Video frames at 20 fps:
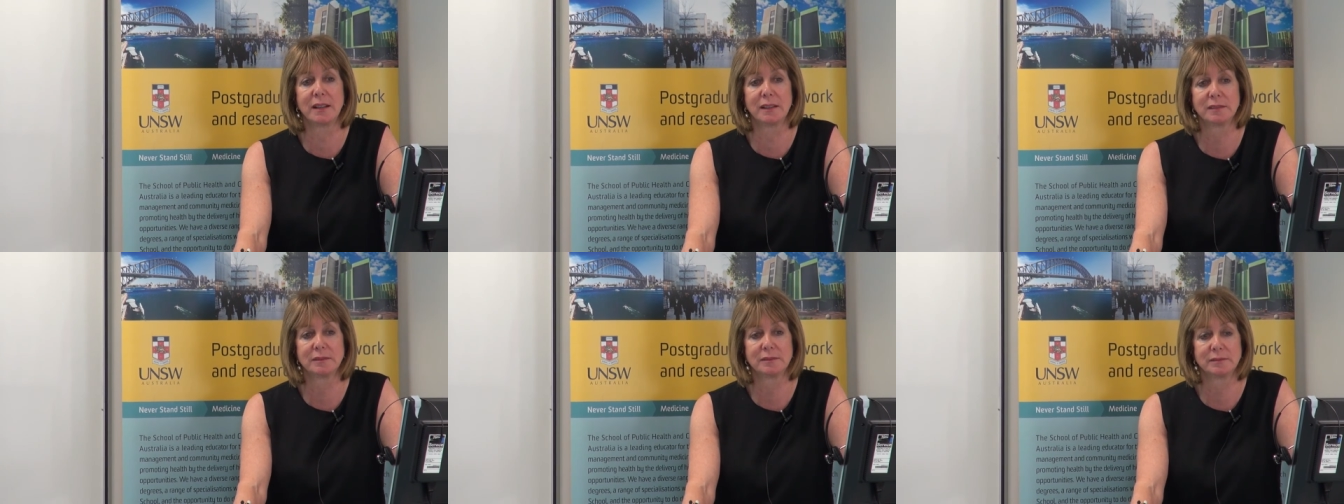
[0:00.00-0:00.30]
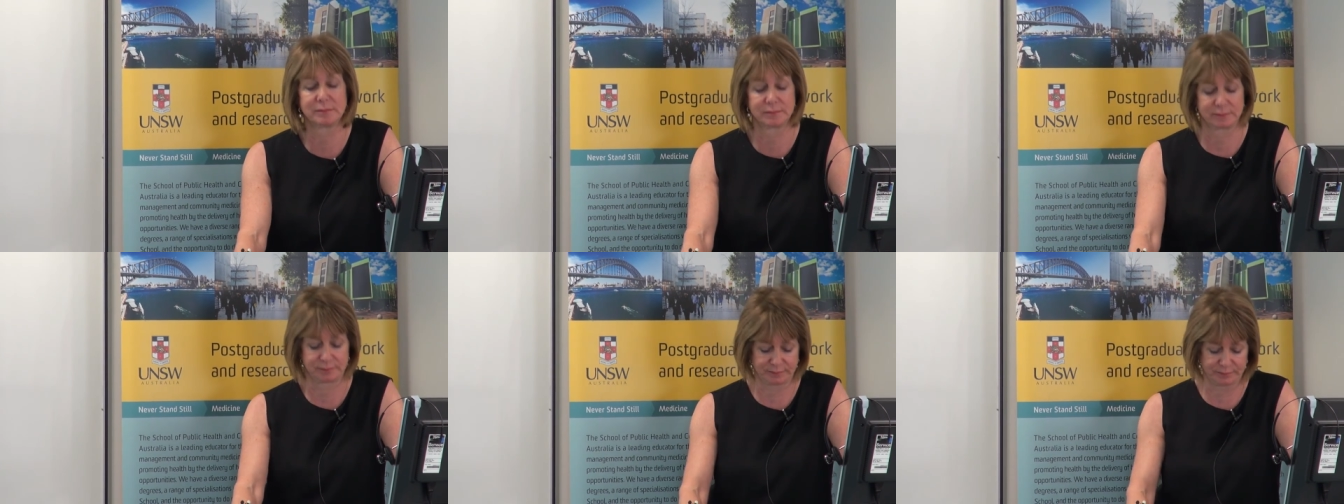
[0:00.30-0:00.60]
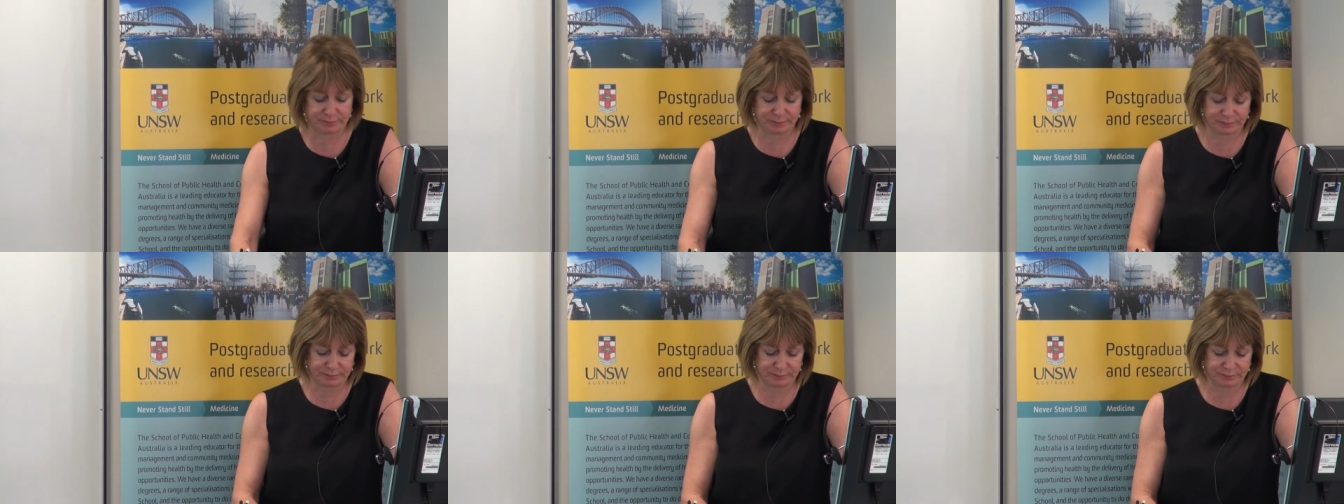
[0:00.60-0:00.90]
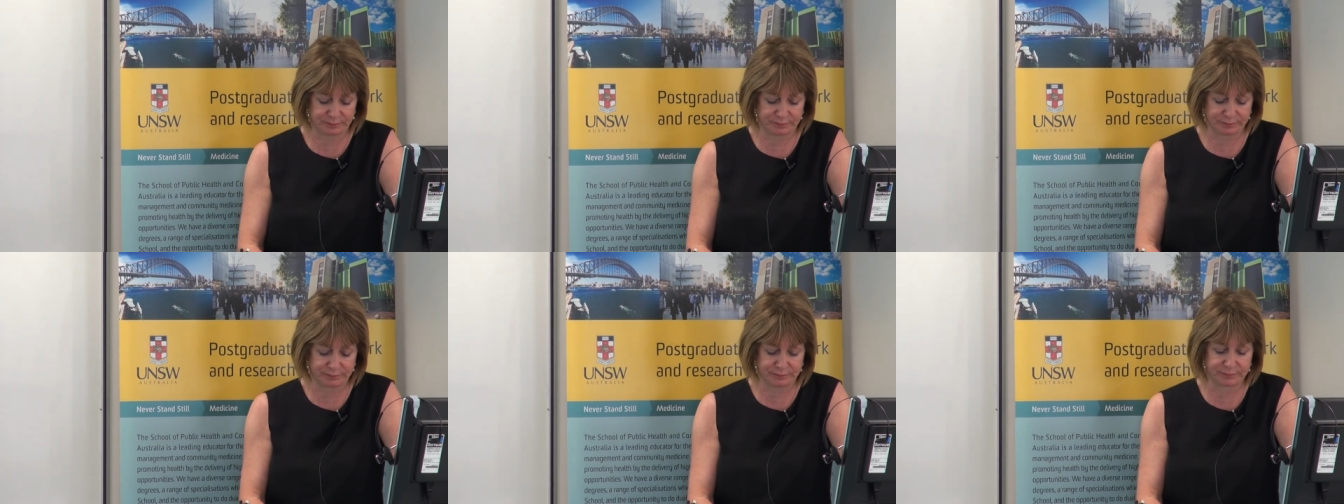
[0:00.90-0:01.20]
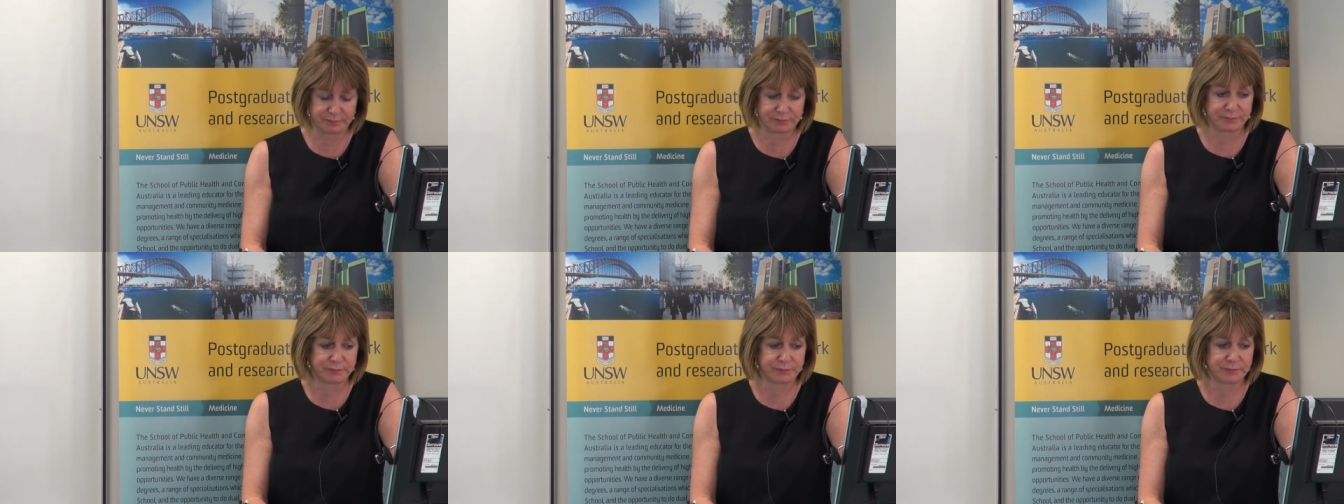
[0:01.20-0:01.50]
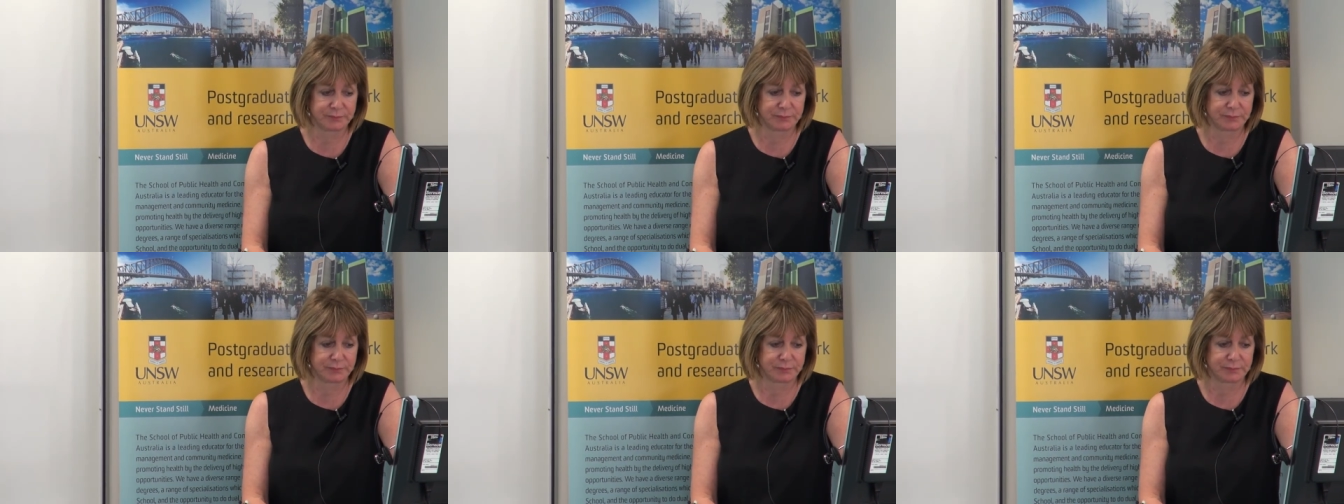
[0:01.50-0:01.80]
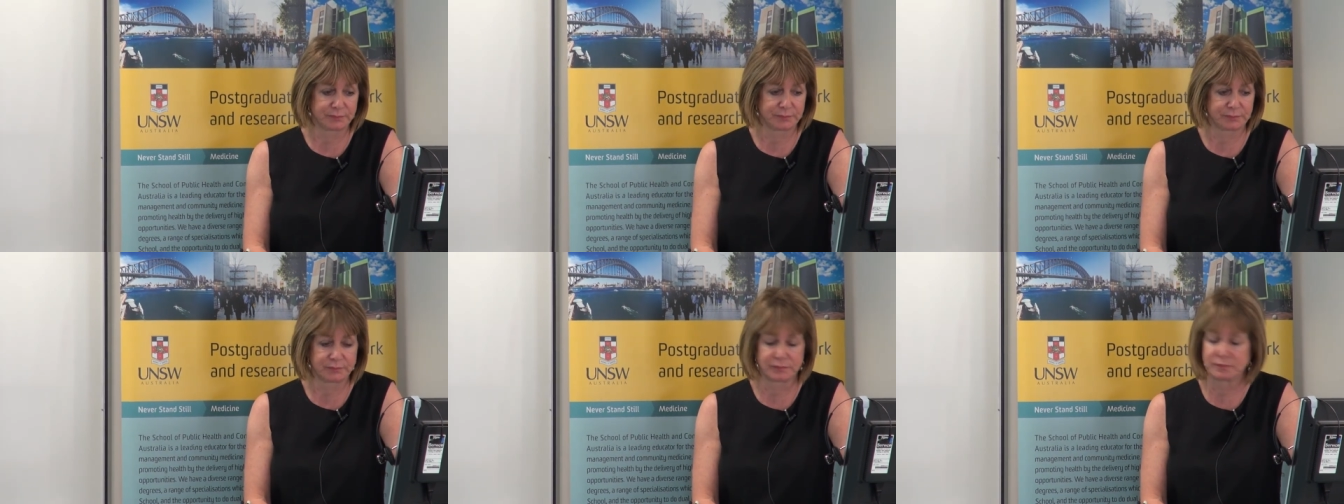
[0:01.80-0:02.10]
So it's with the authorities here
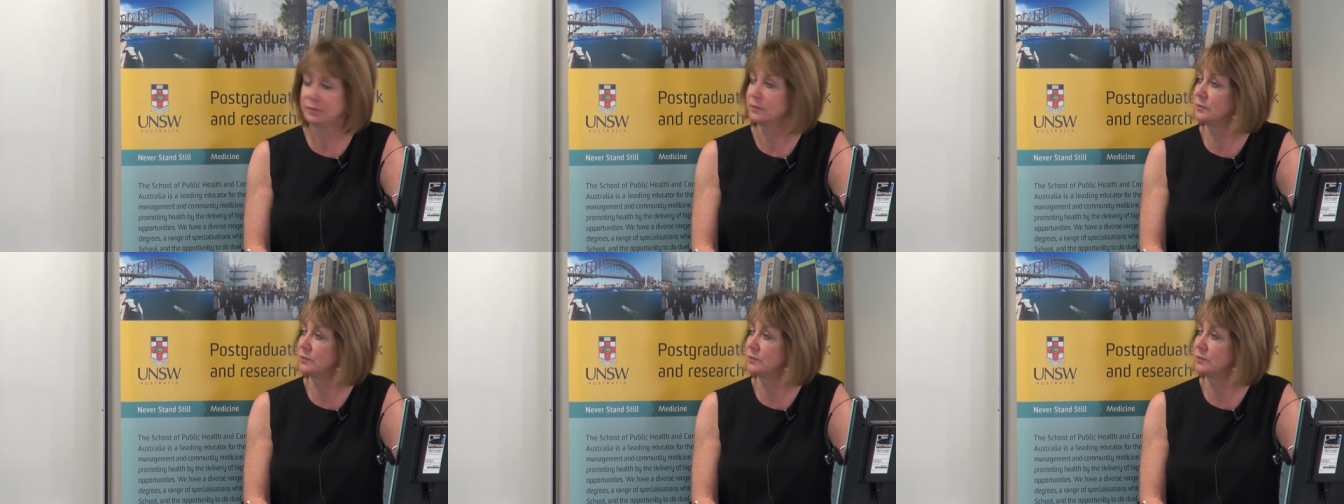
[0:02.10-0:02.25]
still.